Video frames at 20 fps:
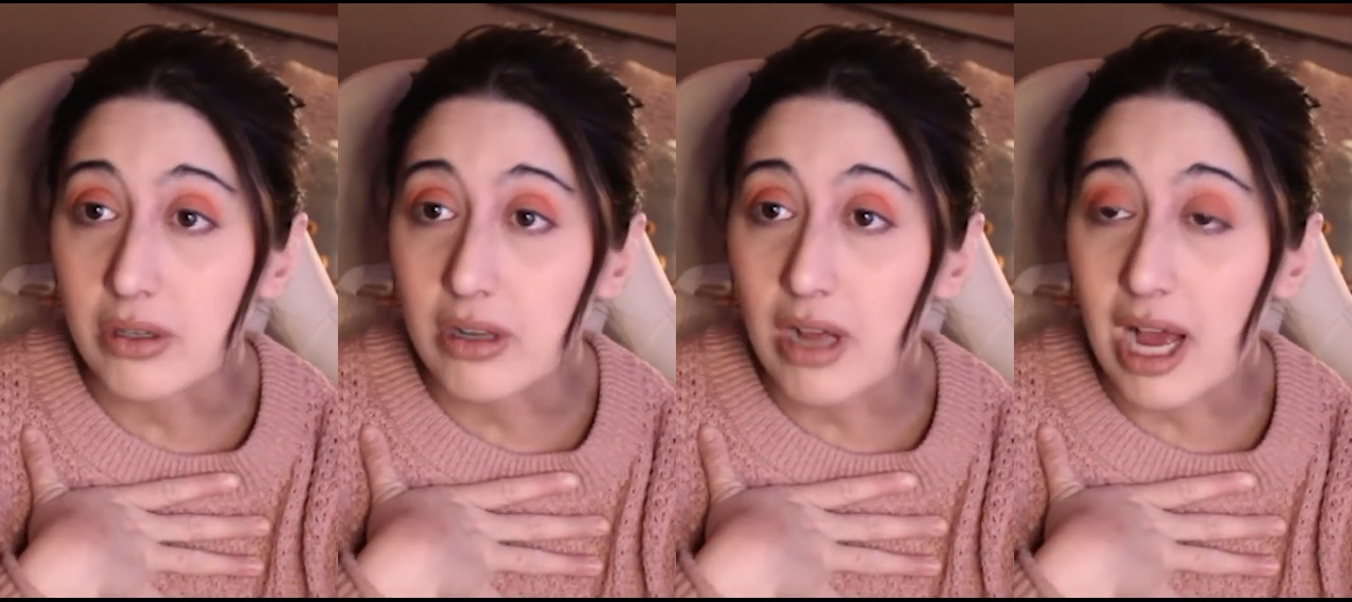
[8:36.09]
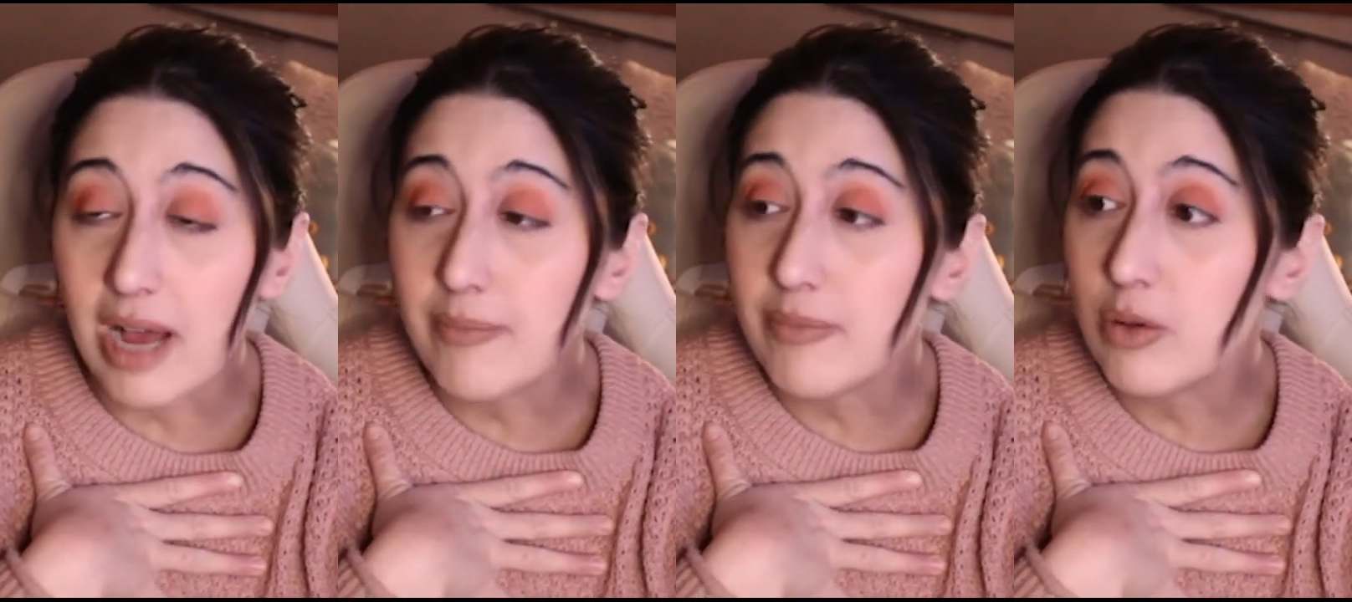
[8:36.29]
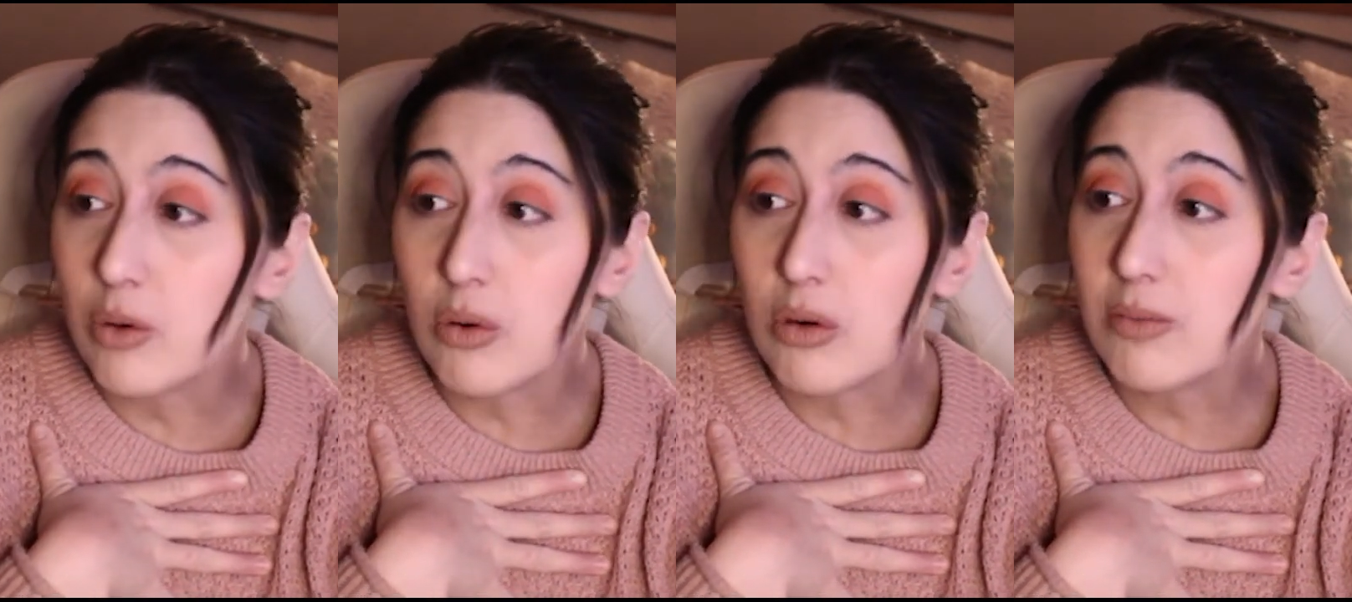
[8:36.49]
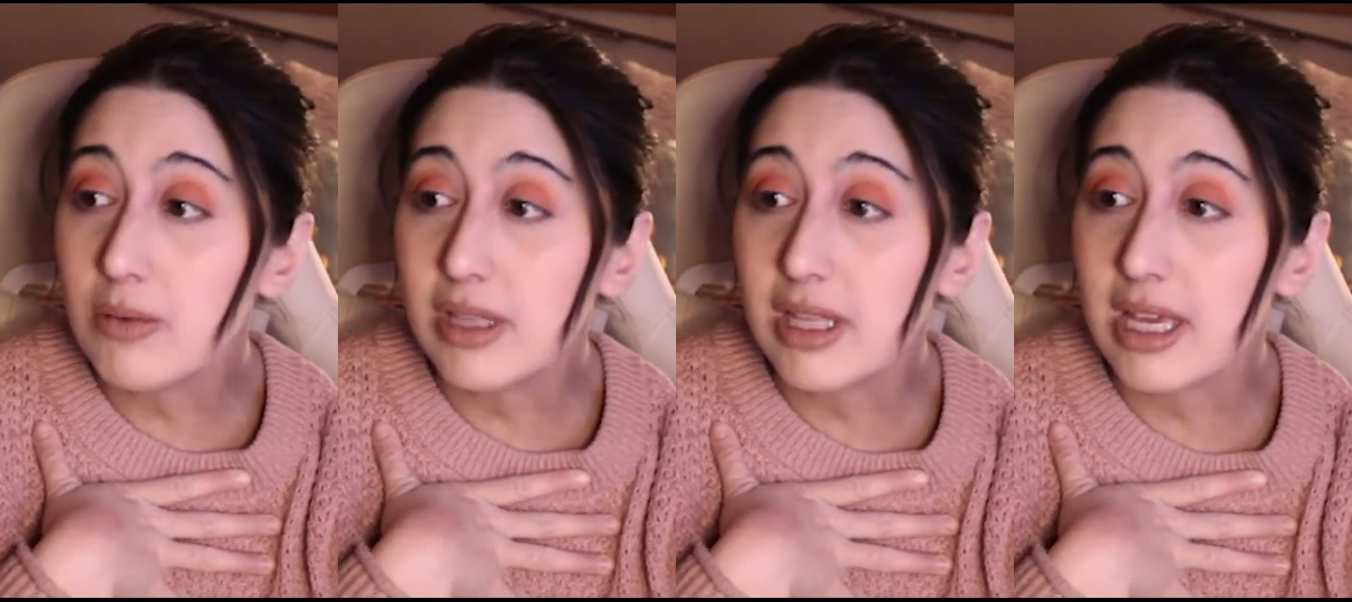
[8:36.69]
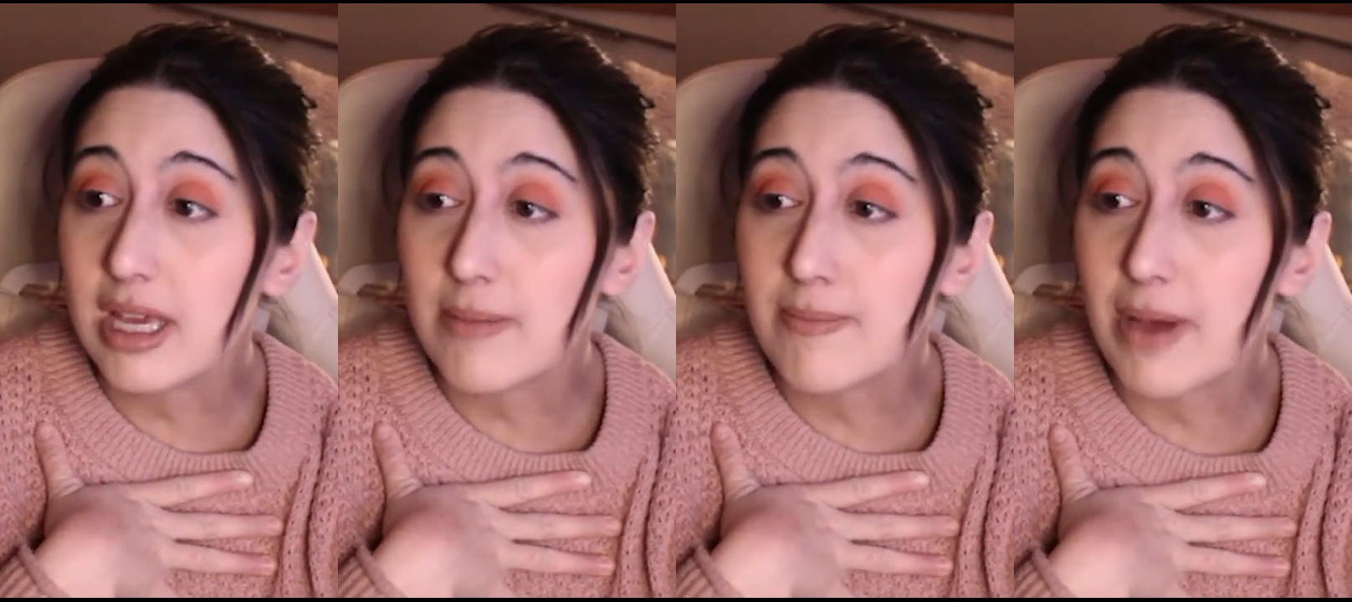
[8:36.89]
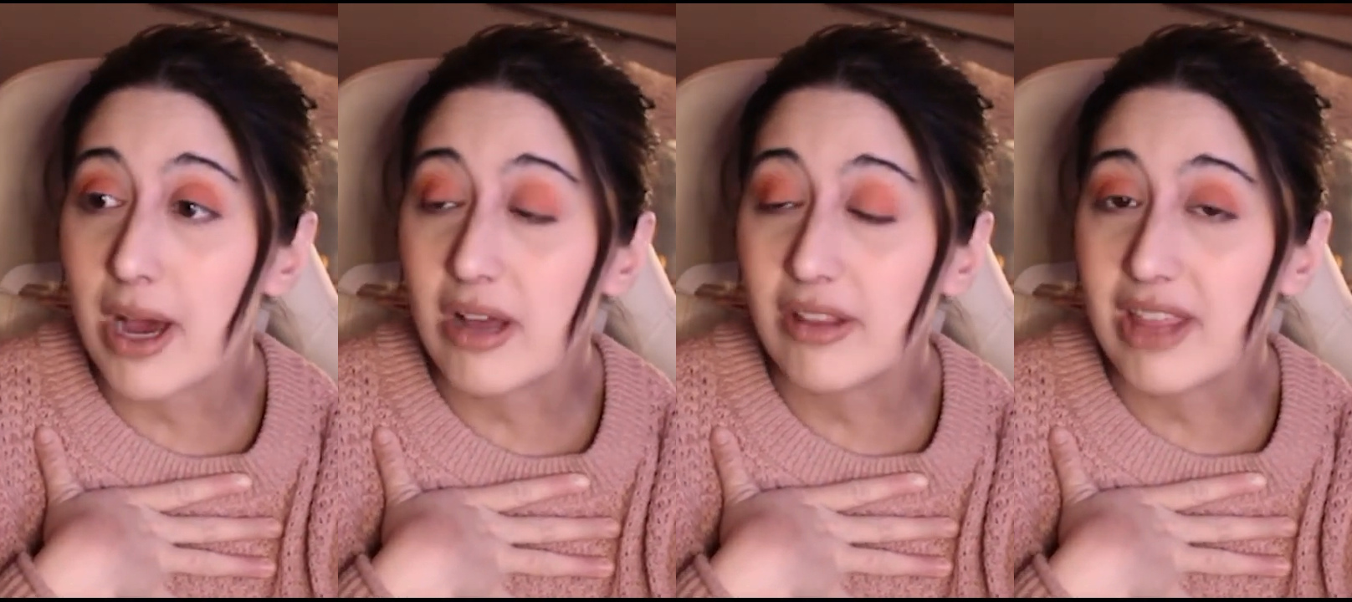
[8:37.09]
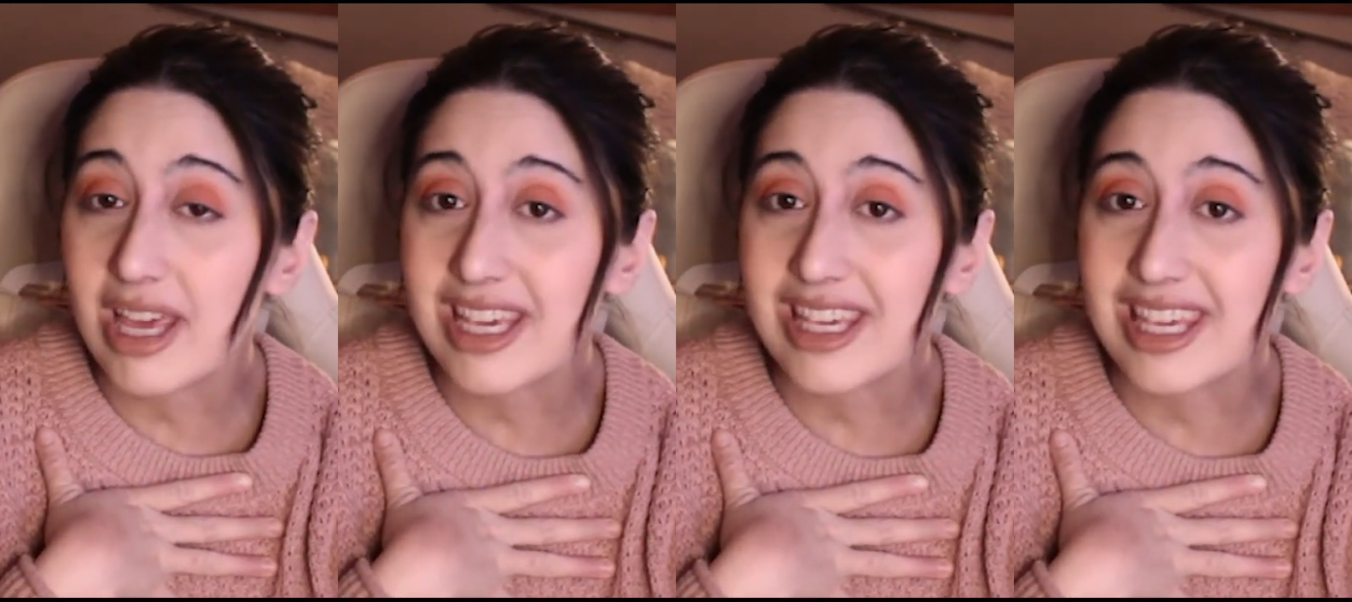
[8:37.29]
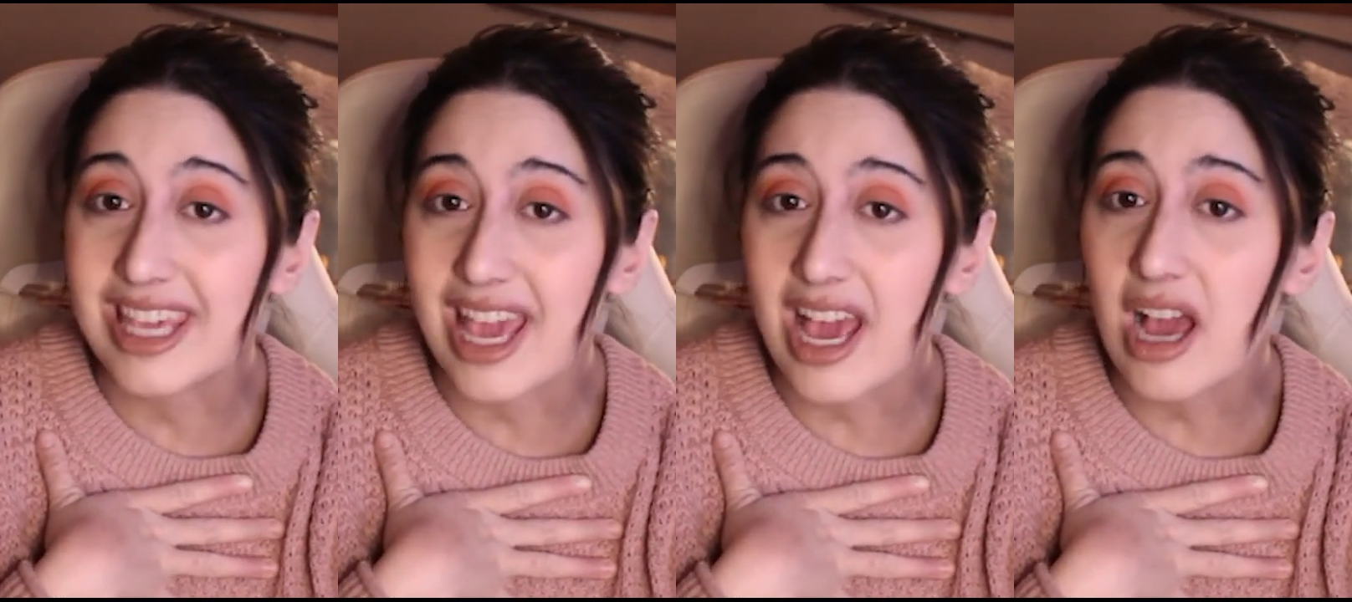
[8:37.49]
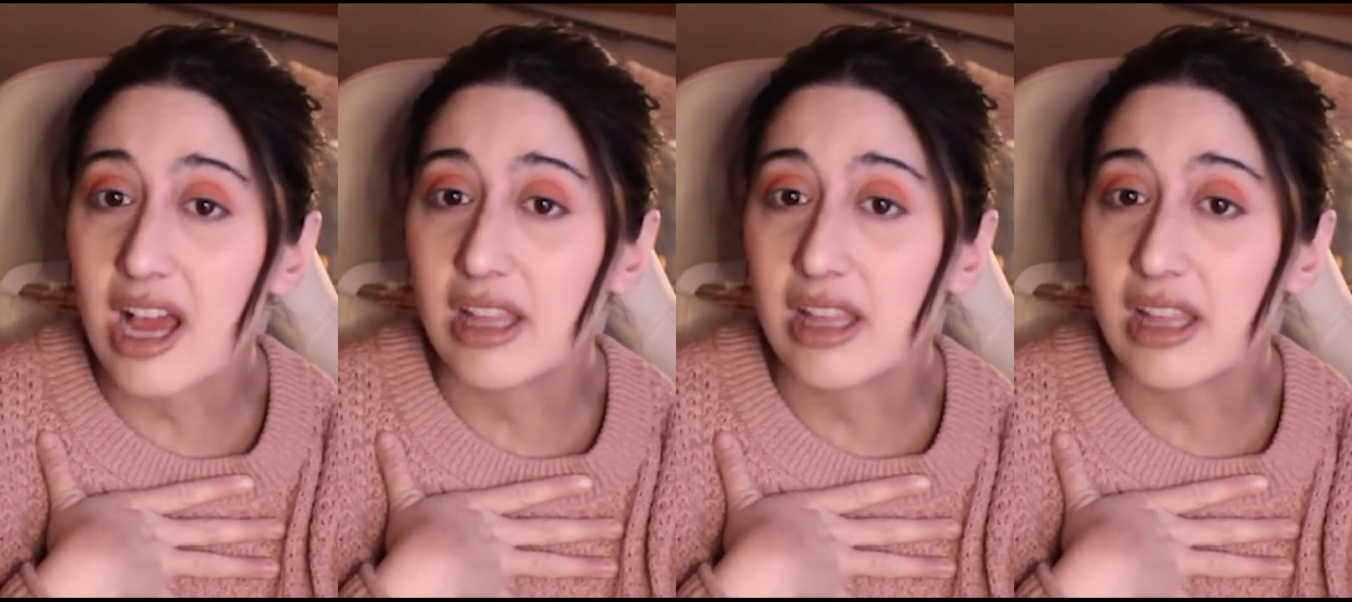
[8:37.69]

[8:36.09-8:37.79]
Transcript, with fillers: I'm normally about, like, yeah,